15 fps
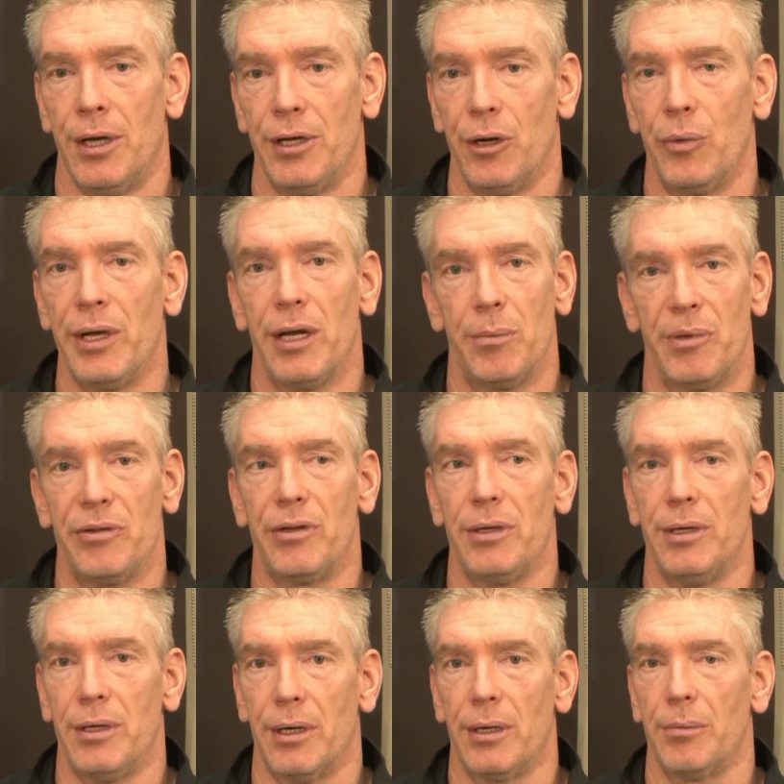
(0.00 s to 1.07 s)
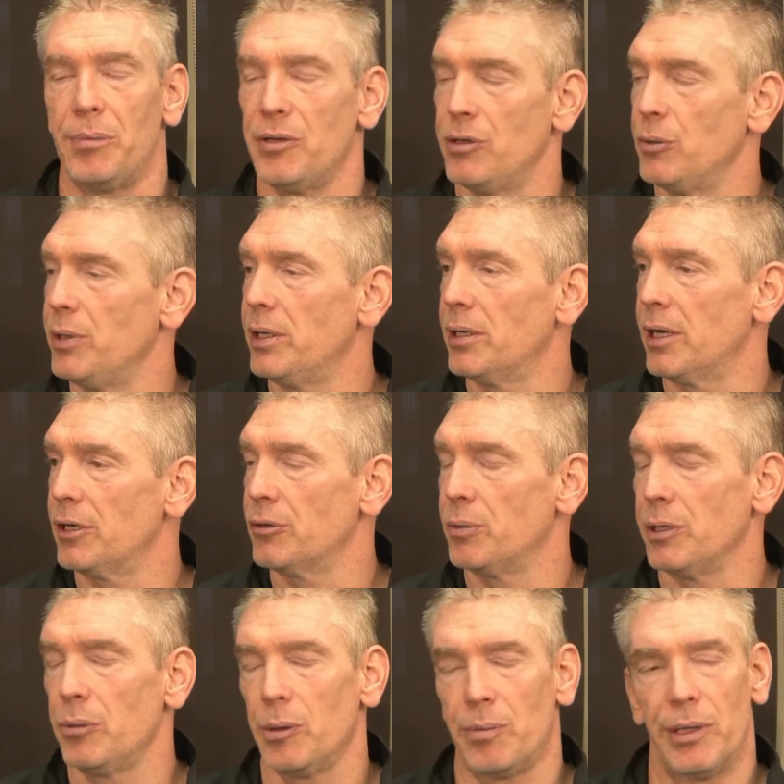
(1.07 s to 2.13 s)
we had a busy week last
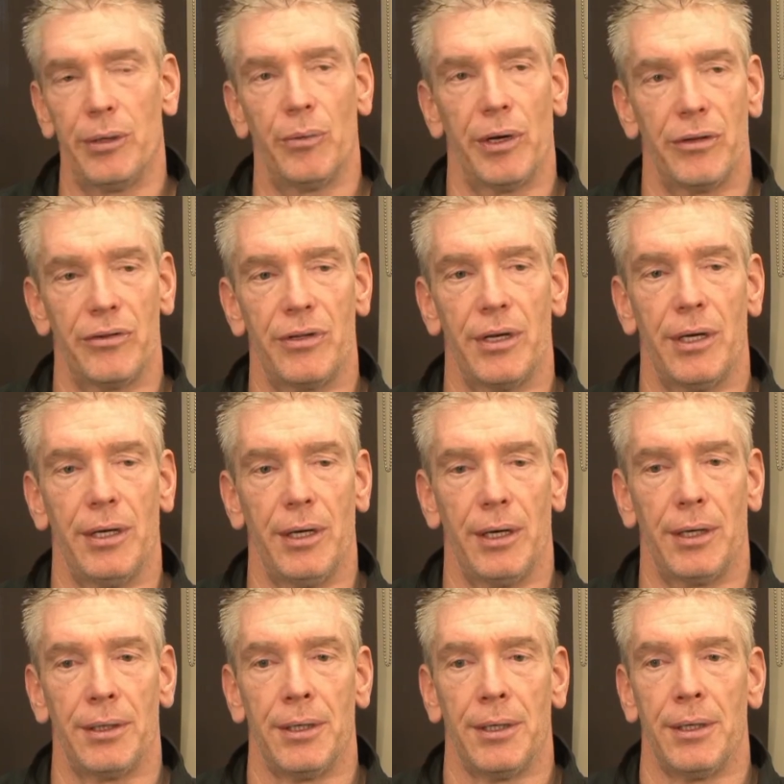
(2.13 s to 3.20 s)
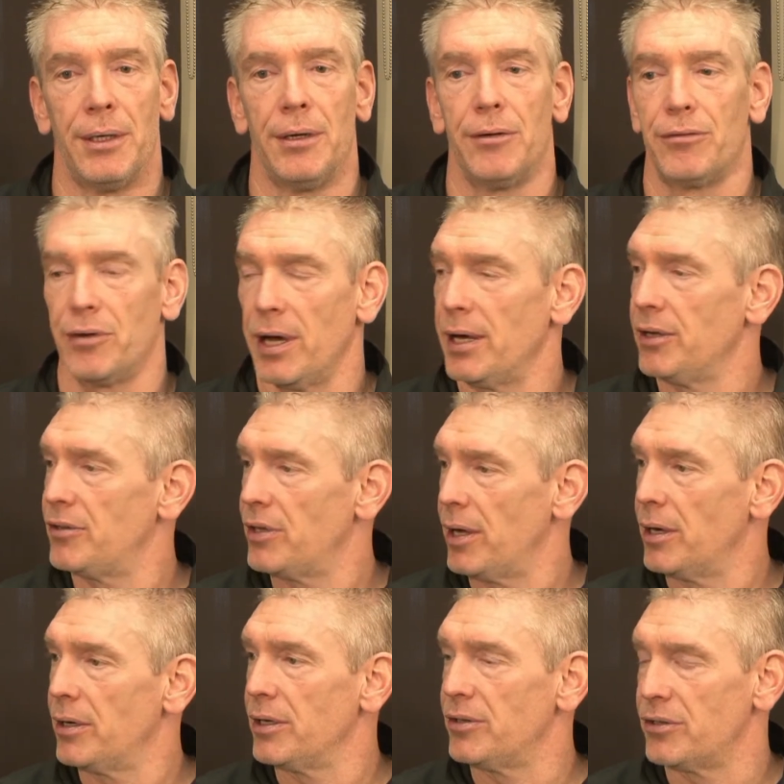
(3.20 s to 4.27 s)
week. We played Wednesday, Friday,
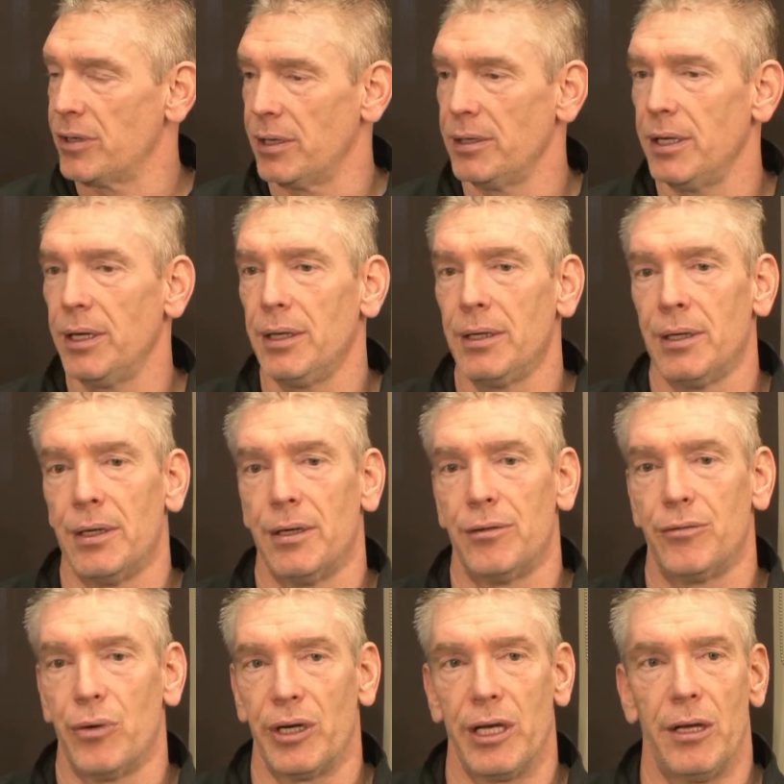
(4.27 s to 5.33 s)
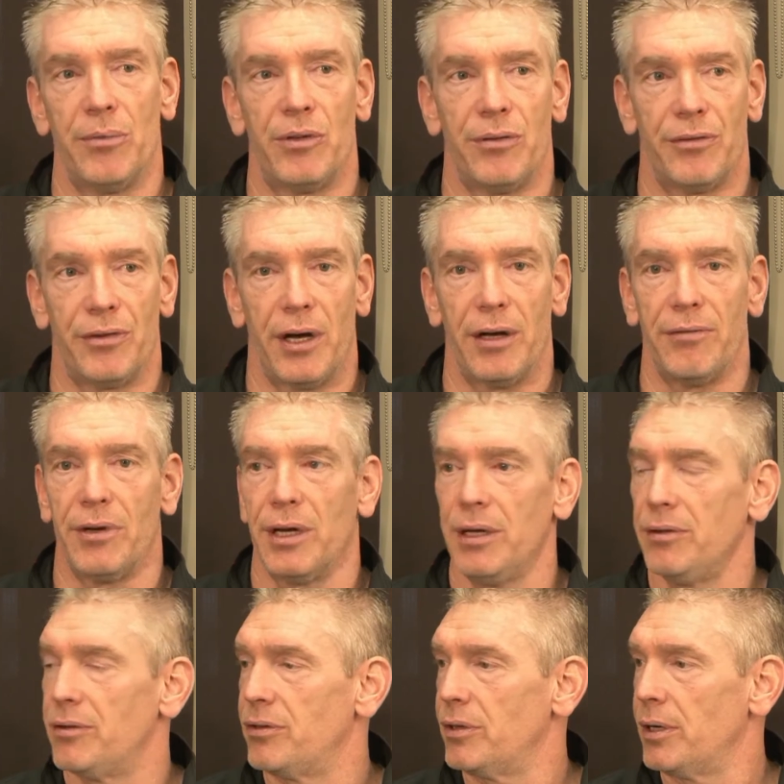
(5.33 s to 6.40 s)
Saturday, Sunday. 4 games in 5
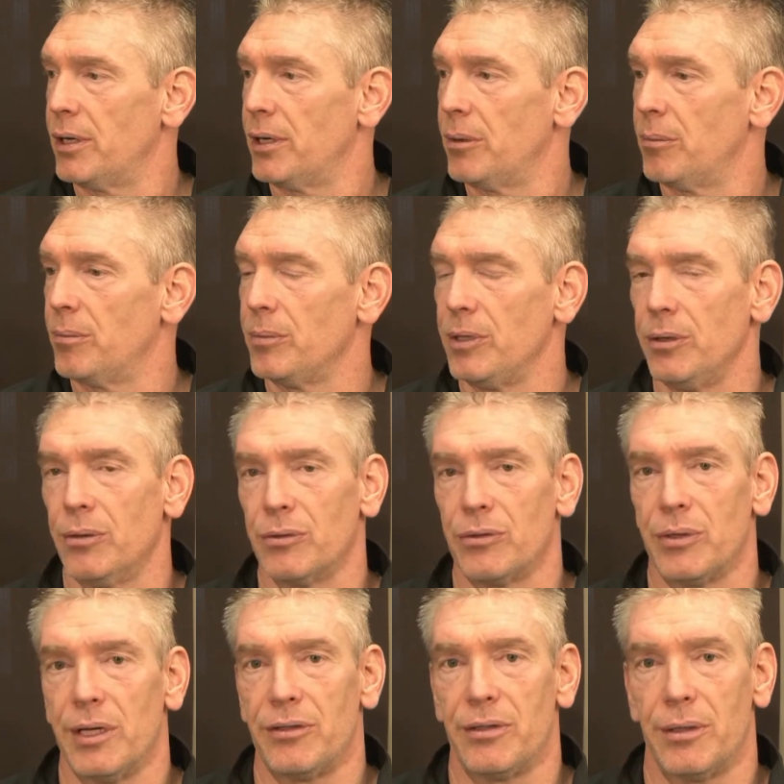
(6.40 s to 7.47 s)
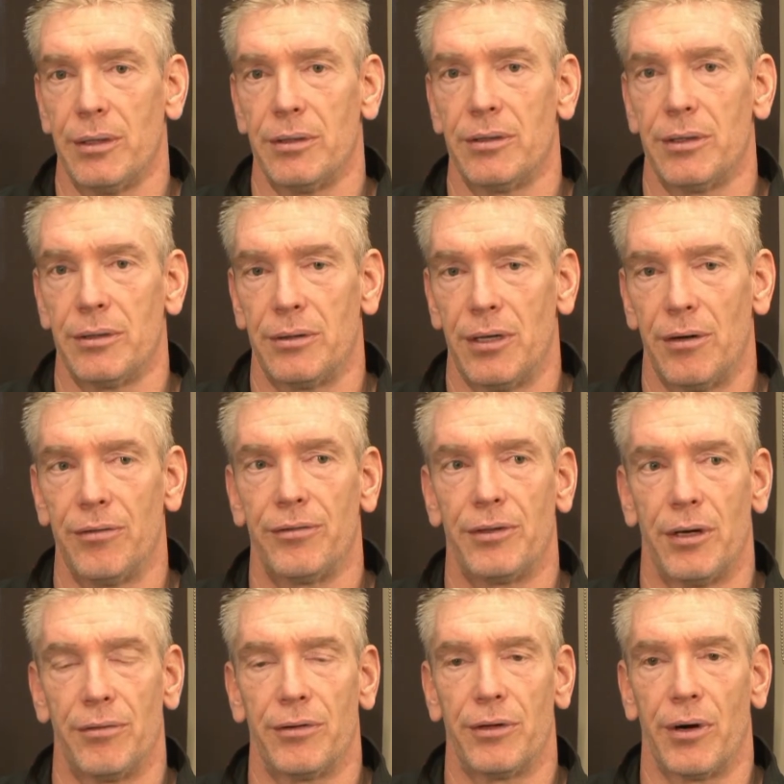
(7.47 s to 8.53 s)
nights, so it's a
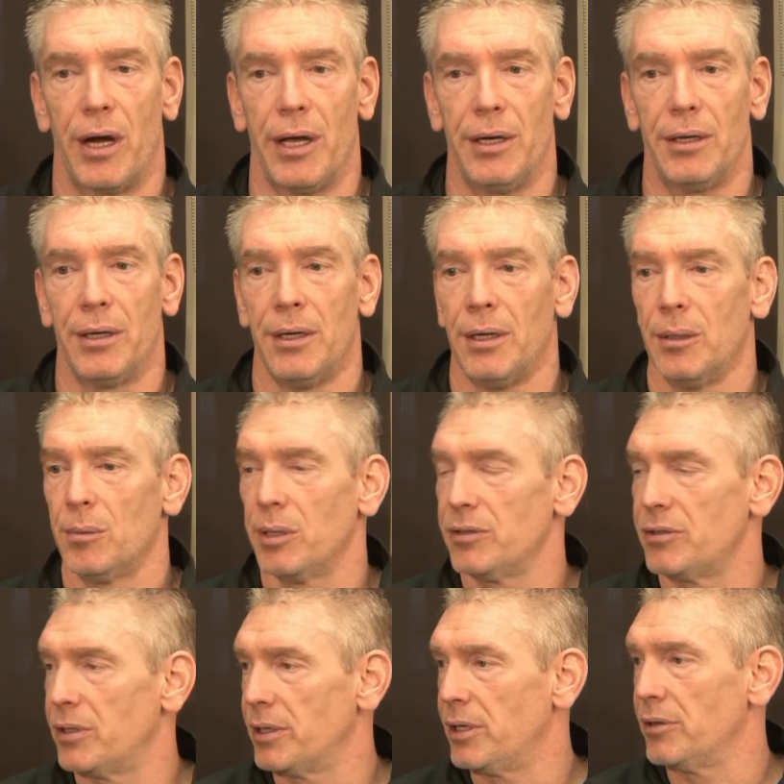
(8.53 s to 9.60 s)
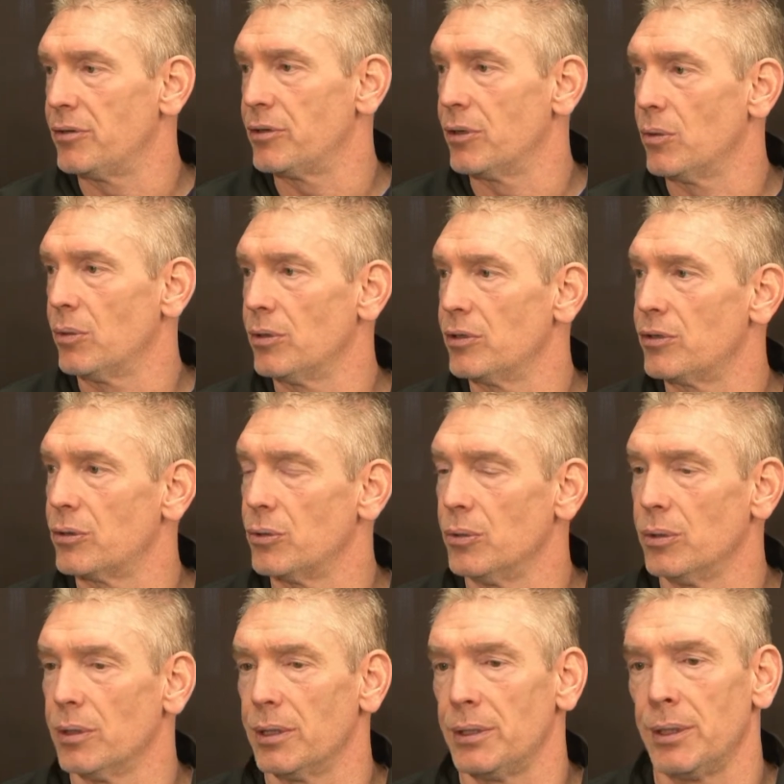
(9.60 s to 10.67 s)
tough grind. Plus the kids are going to
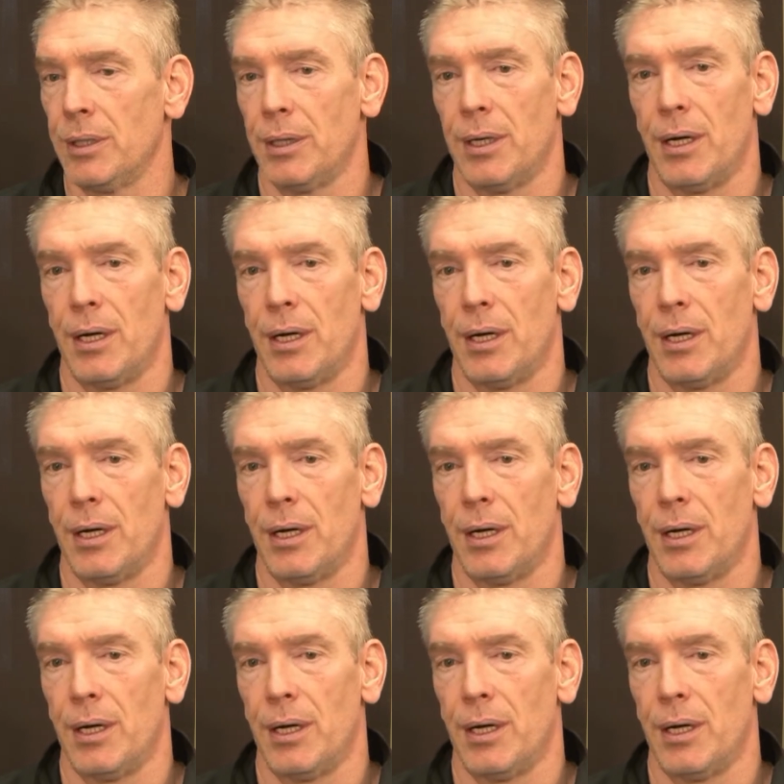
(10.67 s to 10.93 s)
school, and